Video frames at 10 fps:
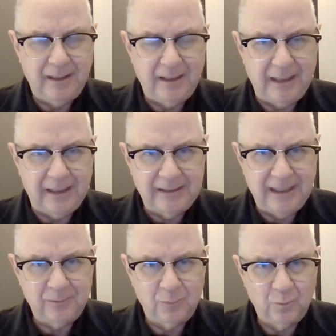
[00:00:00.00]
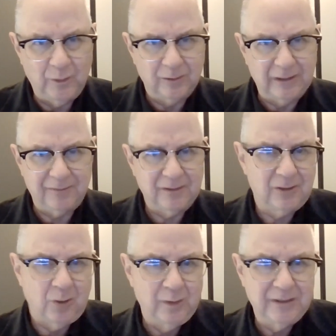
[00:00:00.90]
And yet we don't have to
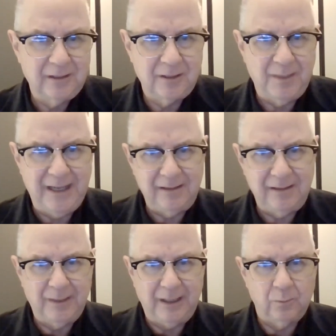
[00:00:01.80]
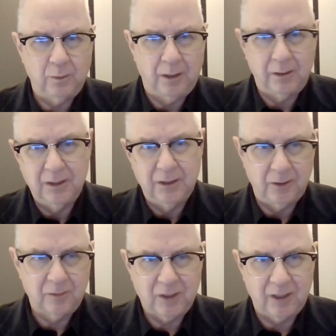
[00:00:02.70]
go into the debate about, well,
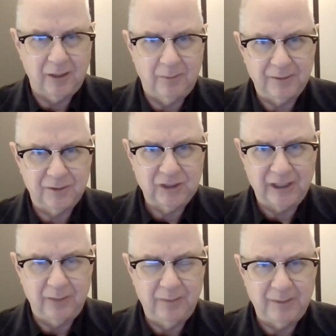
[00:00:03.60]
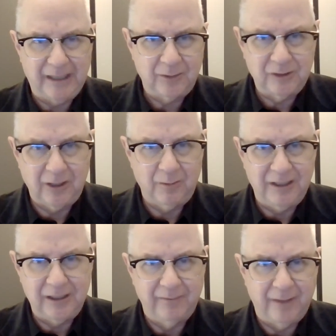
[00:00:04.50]
you're talking about the Second Amendment. How dare
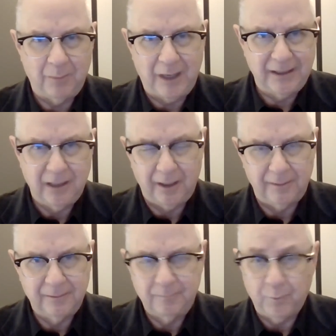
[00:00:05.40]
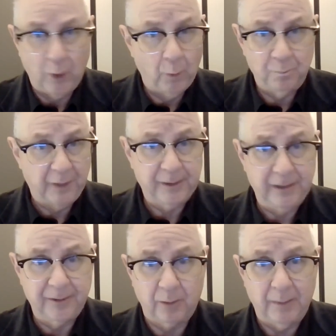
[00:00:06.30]
me give up my gun? Nope, nothing
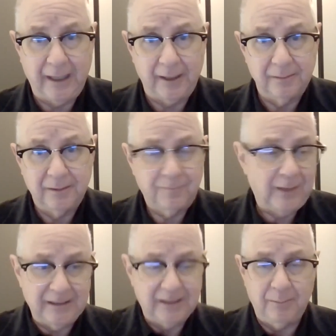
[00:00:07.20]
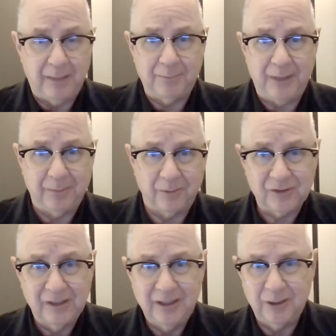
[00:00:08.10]
in there about it. Find it in my papers.
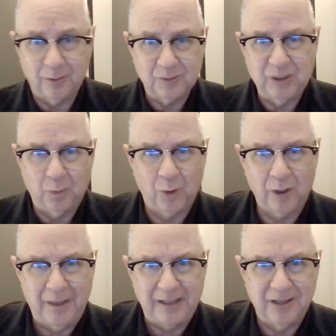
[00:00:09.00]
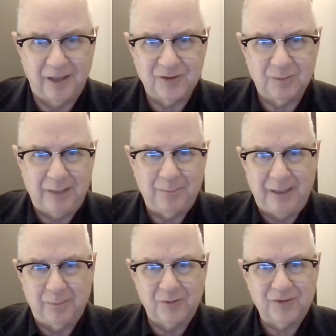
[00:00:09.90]
You don't see a word about guns in my
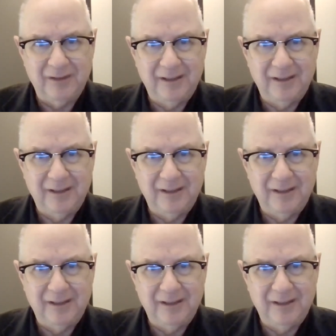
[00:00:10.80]
papers.